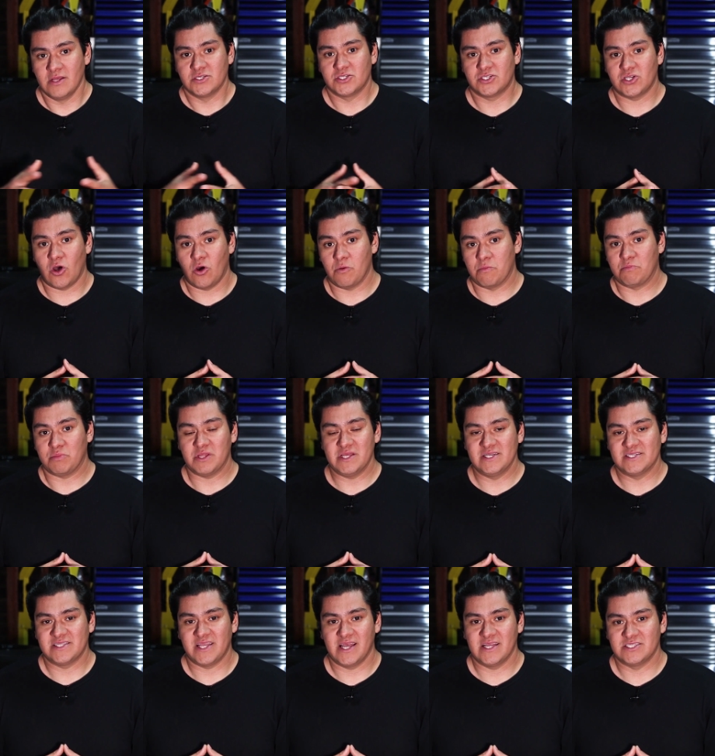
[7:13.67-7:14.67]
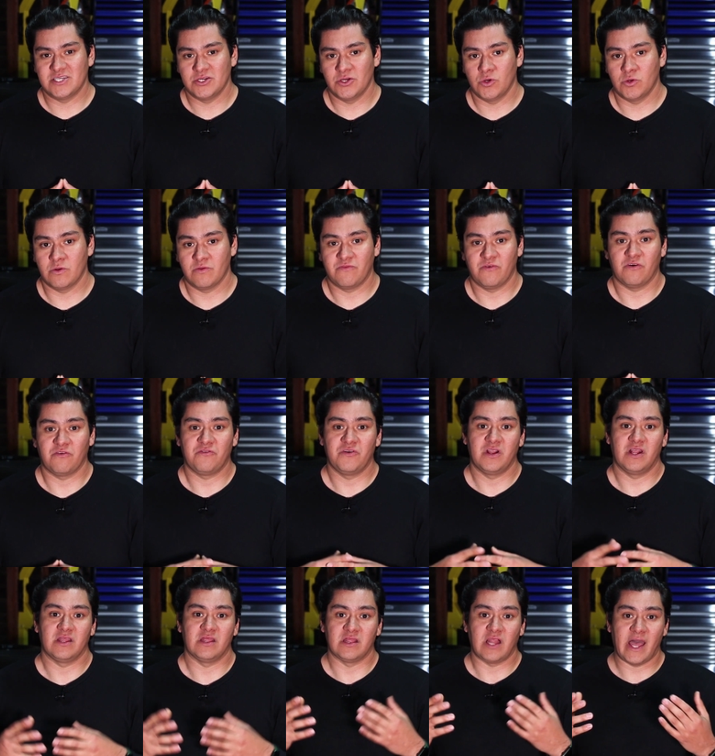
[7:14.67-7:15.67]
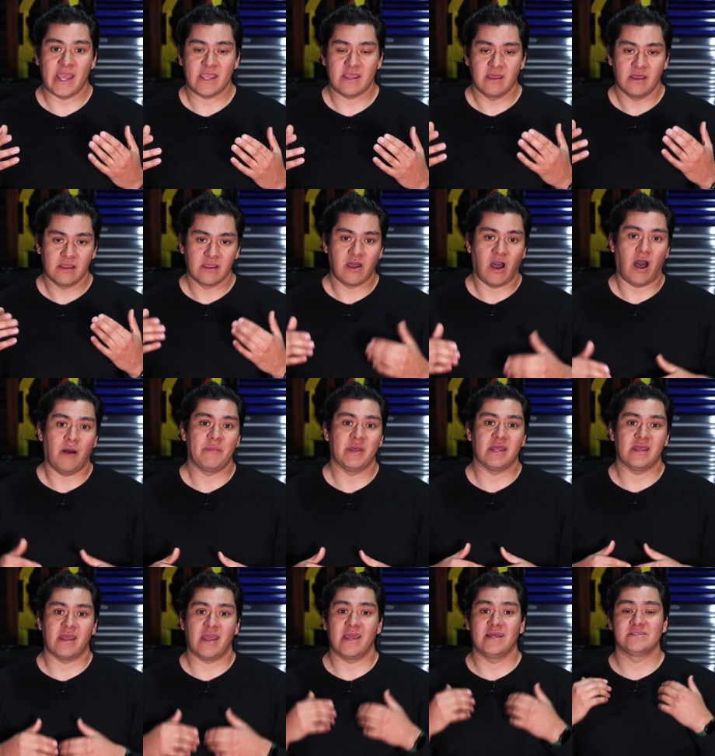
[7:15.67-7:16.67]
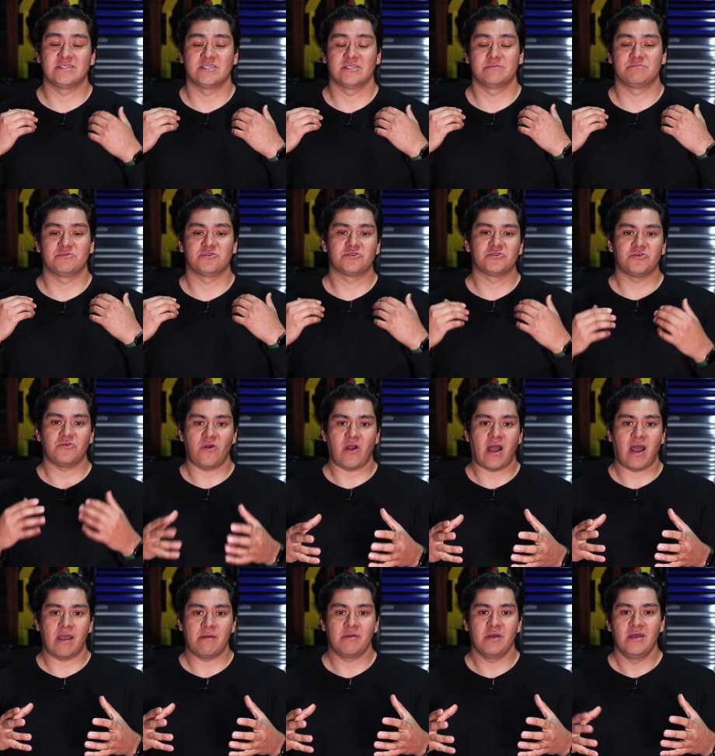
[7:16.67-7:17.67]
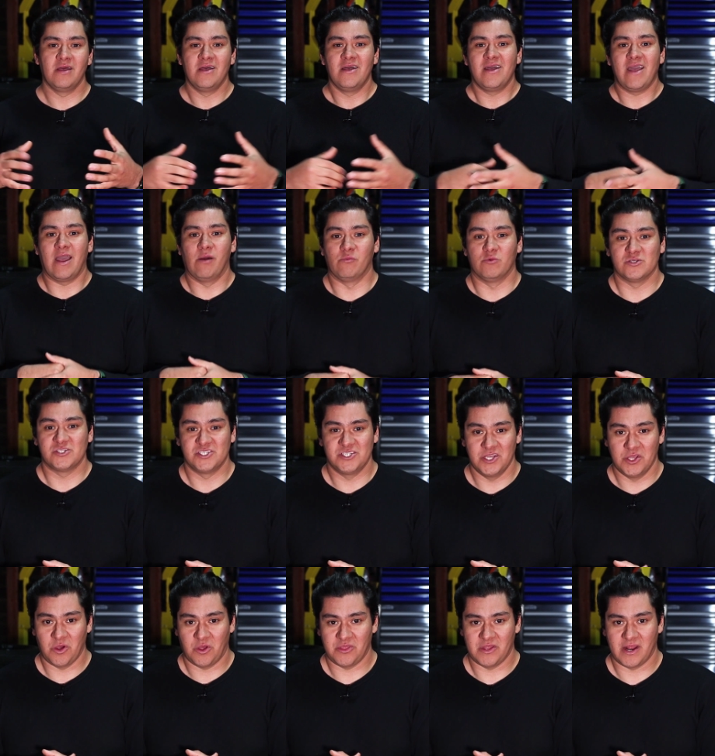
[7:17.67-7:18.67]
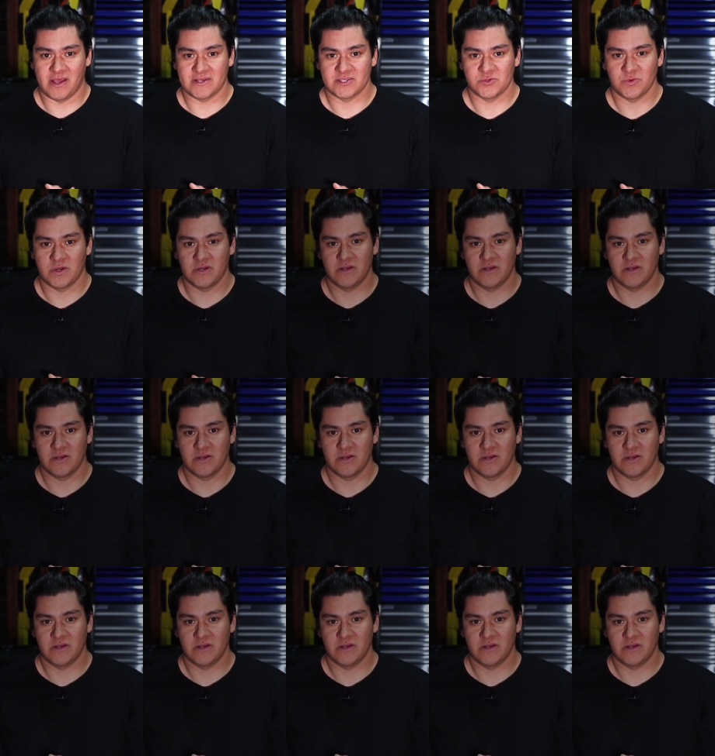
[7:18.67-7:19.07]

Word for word: So please stay tuned. Feel free to like, comment, and subscribe, and we'll see you on the next